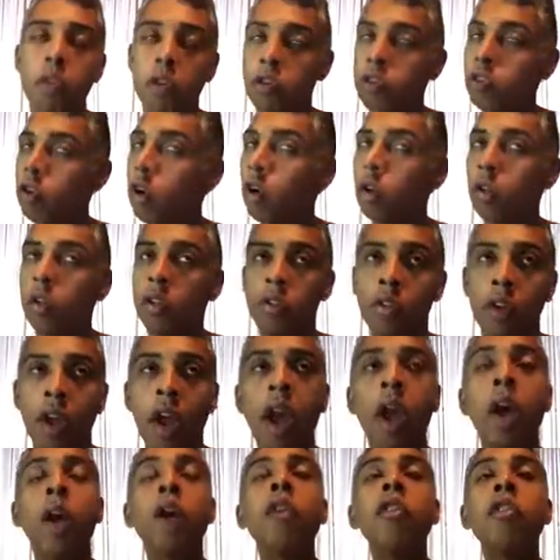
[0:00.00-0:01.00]
So let's say,
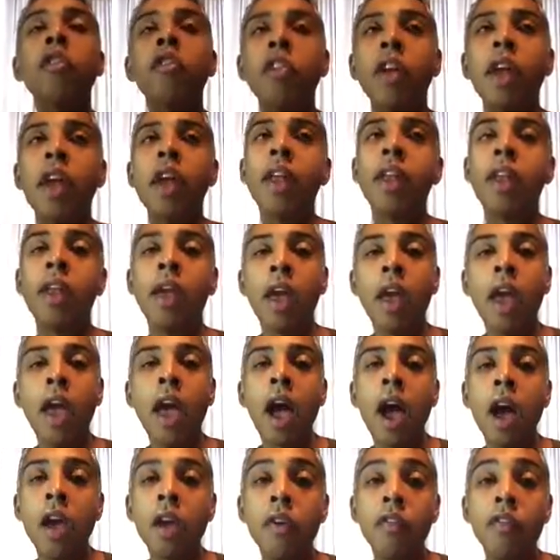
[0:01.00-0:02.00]
I understand
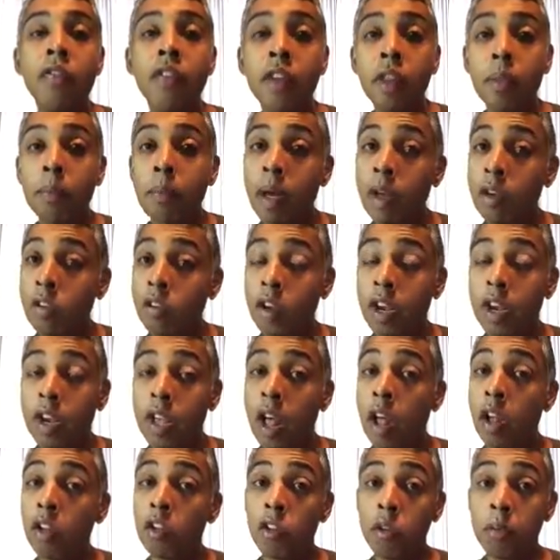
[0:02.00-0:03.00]
how you feel about
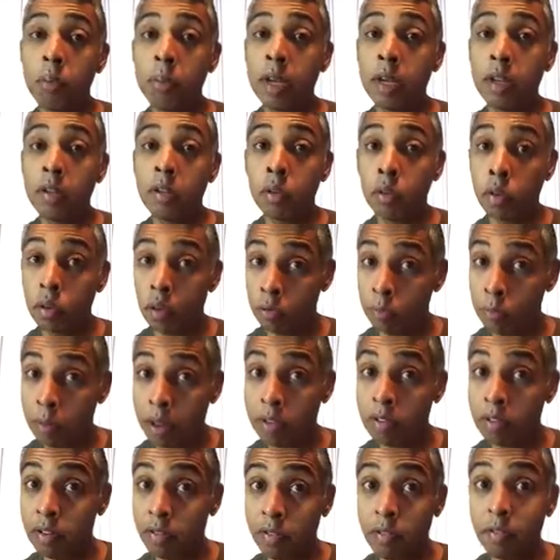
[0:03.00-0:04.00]
Shakeology being too
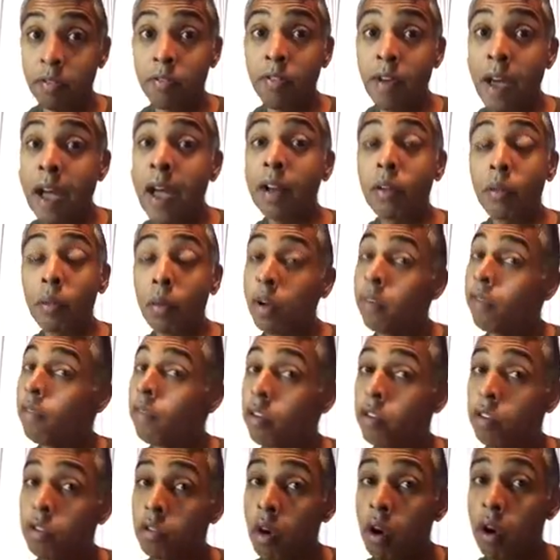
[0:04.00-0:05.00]
expensive. In fact, when I
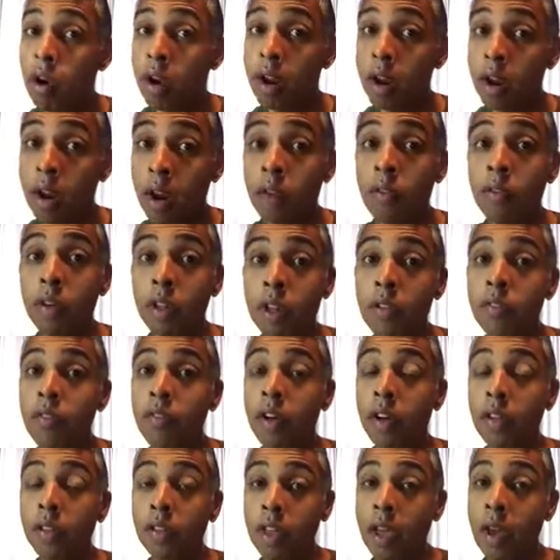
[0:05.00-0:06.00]
first started, I really
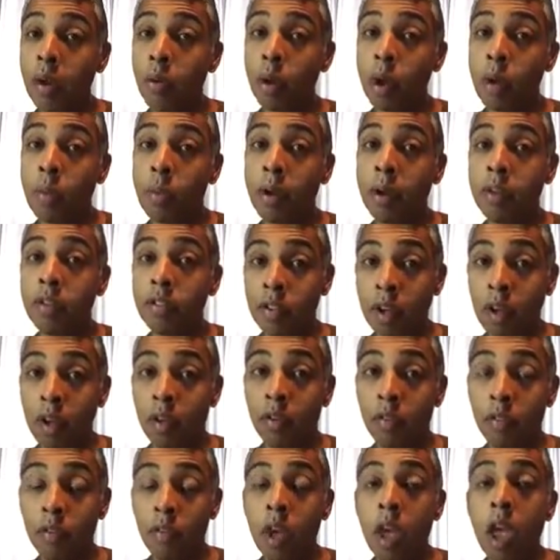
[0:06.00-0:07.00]
felt that way
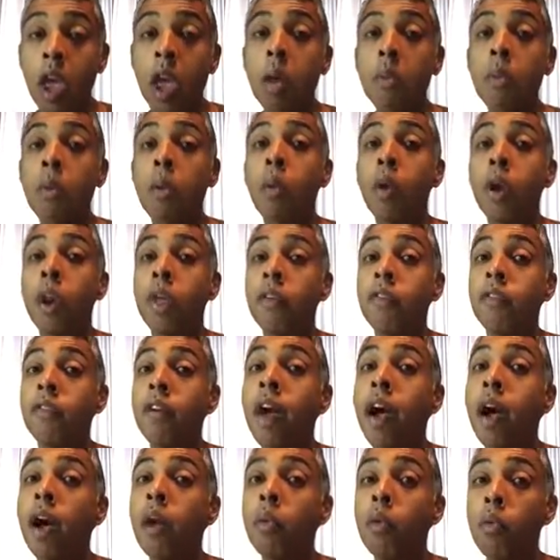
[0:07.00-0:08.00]
myself. But what I
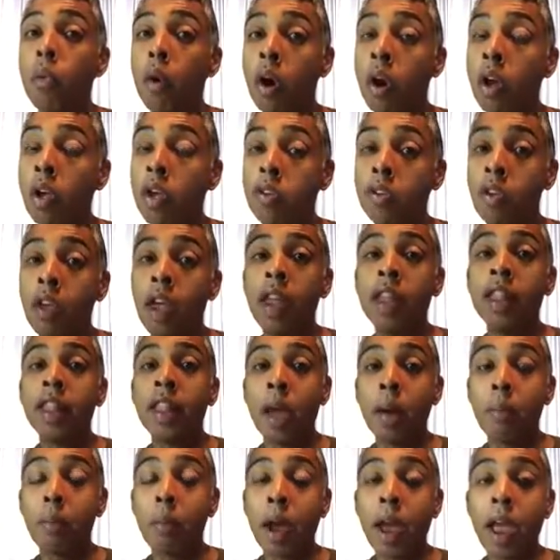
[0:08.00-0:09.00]
found was
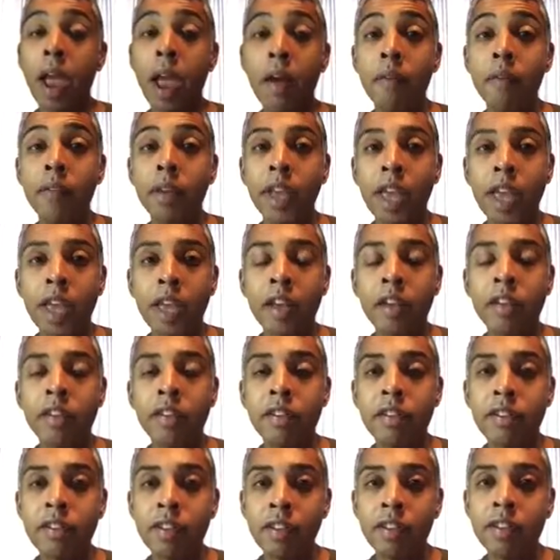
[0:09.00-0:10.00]
that by having a
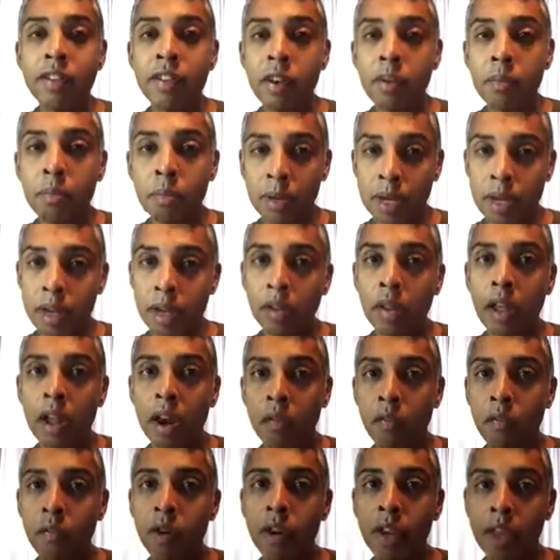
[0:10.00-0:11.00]
consistent meal
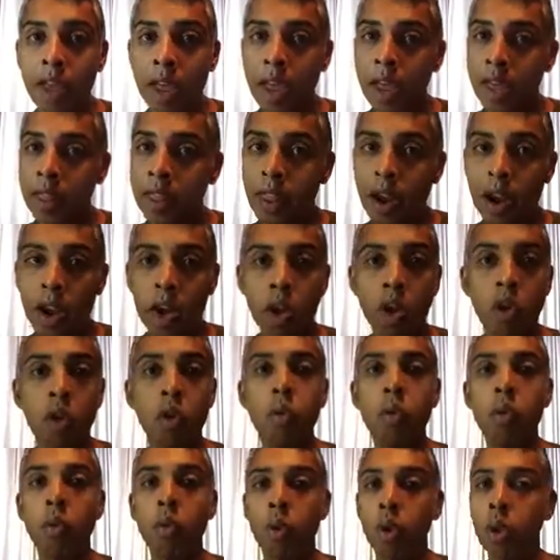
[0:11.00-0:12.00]
every day that I
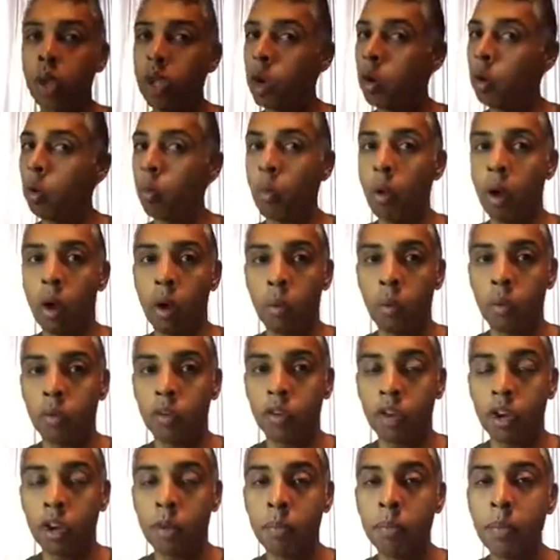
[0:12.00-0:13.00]
knew, what it
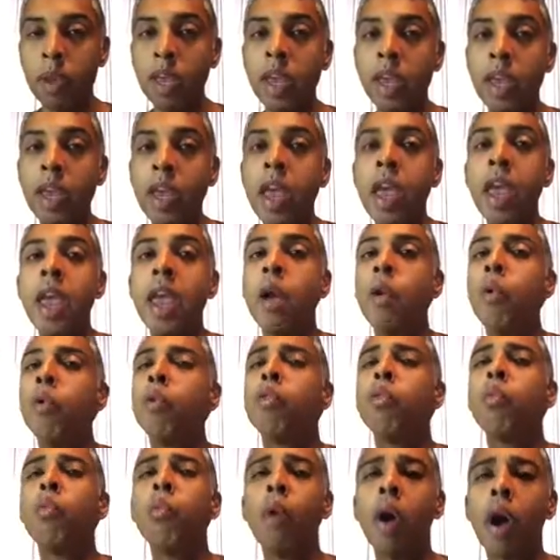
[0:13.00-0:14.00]
was going to be, it
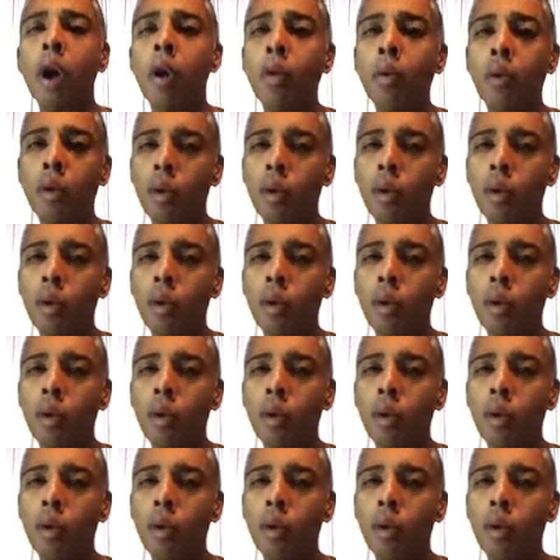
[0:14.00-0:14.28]
was well